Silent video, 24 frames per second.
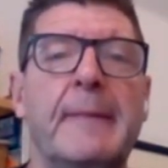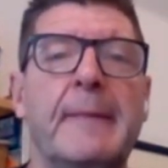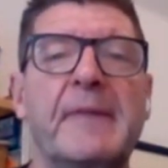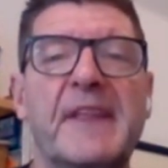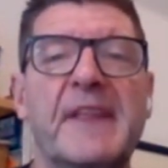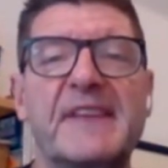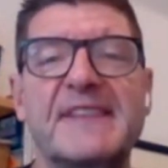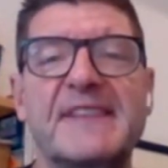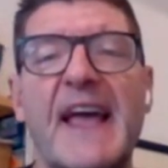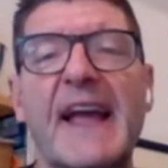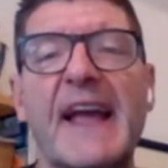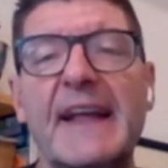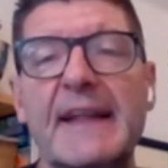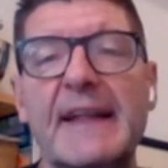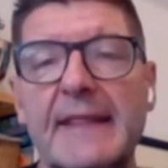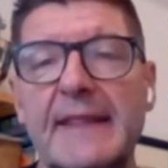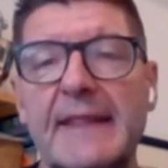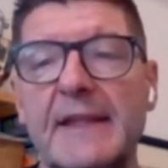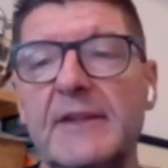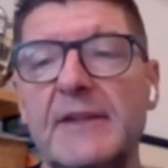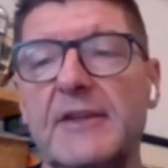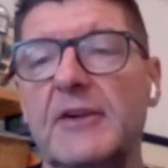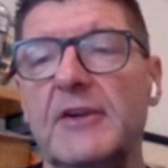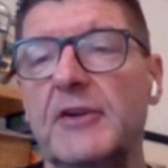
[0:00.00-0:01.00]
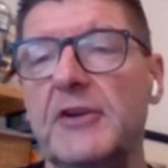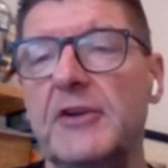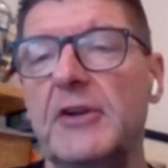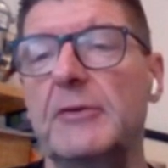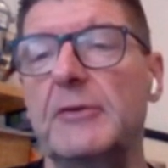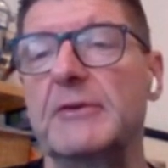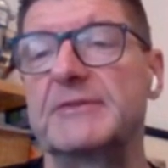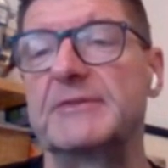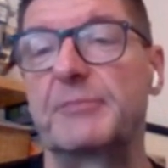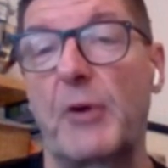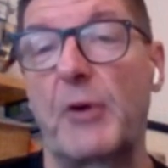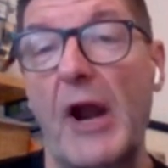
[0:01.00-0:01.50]
The second thing you can do
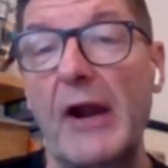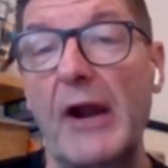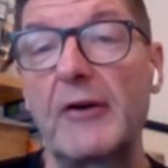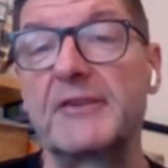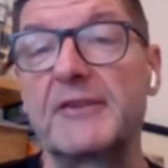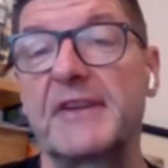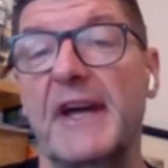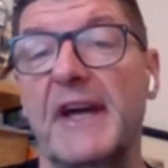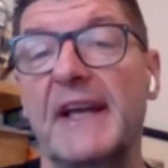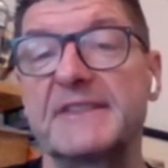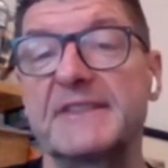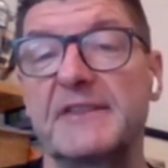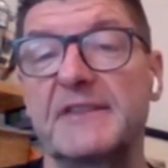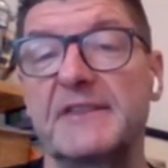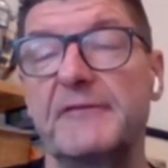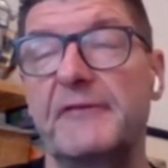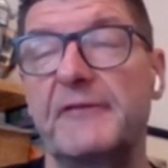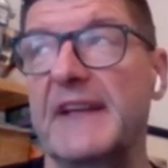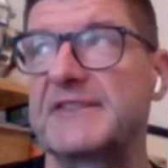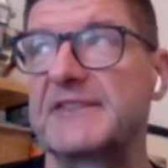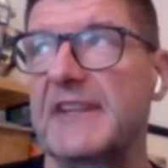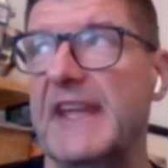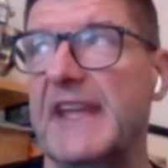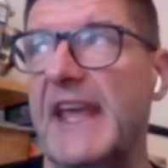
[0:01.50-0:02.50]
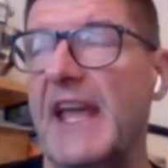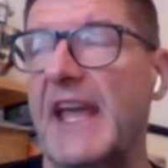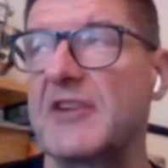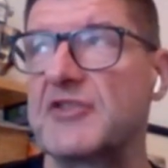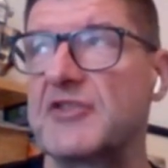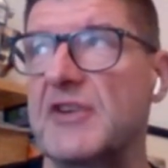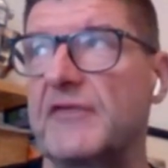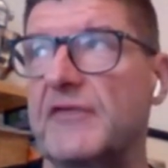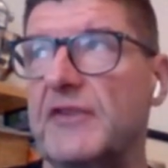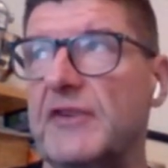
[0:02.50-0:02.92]
is prioritize investigation.